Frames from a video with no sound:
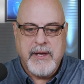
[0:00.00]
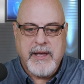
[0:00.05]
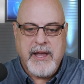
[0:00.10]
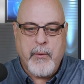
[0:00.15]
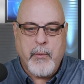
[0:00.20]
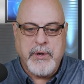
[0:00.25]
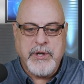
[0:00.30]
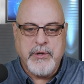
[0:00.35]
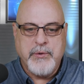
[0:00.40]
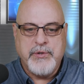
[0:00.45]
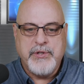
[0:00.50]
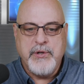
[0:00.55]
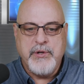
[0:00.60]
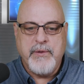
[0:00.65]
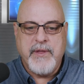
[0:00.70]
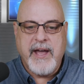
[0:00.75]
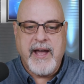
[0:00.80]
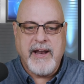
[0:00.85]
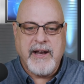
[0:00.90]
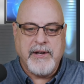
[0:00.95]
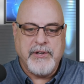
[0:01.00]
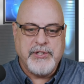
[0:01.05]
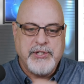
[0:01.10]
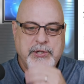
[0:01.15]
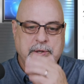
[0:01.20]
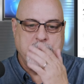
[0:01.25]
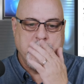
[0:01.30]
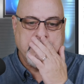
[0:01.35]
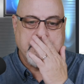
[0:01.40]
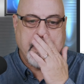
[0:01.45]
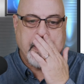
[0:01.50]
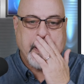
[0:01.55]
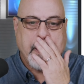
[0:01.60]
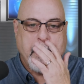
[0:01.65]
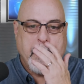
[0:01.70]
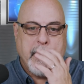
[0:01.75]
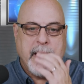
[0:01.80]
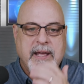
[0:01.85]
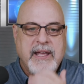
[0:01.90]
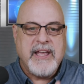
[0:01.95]
And when you do that and choose it,
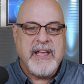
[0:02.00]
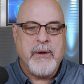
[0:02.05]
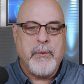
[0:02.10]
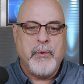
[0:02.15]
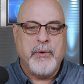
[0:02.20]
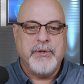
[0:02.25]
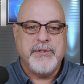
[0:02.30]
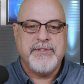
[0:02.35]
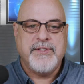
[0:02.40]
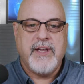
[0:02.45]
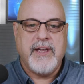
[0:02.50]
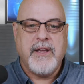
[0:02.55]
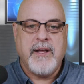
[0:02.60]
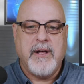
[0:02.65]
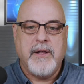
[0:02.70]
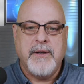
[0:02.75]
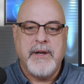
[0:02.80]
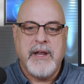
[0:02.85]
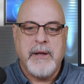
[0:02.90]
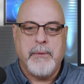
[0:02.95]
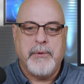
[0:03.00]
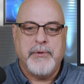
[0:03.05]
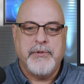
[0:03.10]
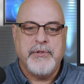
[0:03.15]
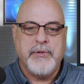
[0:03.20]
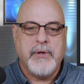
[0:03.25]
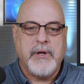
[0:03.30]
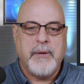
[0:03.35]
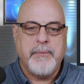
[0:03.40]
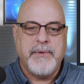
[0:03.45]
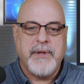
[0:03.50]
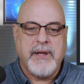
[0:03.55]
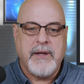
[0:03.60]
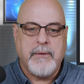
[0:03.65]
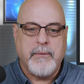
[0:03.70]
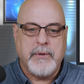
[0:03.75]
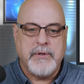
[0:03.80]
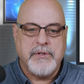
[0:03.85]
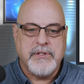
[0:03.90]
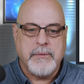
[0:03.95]
it will say unable to update
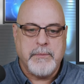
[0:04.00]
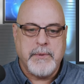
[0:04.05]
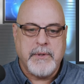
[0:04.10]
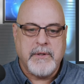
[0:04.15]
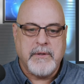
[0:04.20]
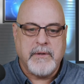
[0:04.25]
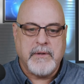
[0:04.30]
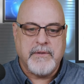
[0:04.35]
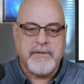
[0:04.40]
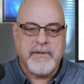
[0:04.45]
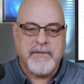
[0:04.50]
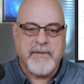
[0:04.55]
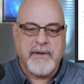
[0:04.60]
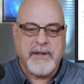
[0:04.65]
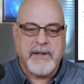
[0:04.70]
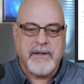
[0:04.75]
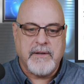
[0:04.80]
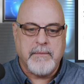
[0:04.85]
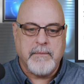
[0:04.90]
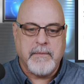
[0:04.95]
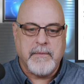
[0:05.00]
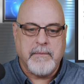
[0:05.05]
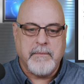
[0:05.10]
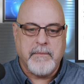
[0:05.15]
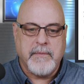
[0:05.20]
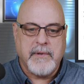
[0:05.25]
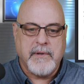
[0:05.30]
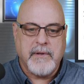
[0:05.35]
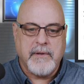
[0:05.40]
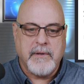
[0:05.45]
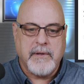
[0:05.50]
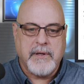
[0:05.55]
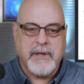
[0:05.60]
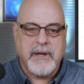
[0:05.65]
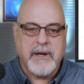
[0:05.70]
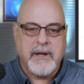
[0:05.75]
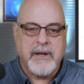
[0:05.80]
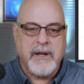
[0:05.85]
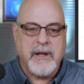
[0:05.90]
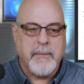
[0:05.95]
recipient. Let's see if I can
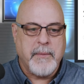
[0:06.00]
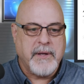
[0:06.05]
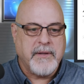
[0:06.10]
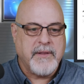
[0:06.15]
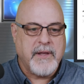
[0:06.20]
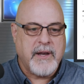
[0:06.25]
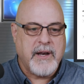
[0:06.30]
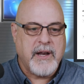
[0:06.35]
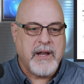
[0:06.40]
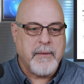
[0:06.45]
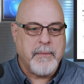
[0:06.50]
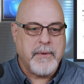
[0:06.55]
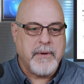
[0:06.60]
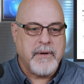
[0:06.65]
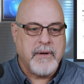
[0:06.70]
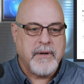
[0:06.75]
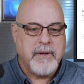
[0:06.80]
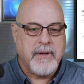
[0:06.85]
I not make that happen?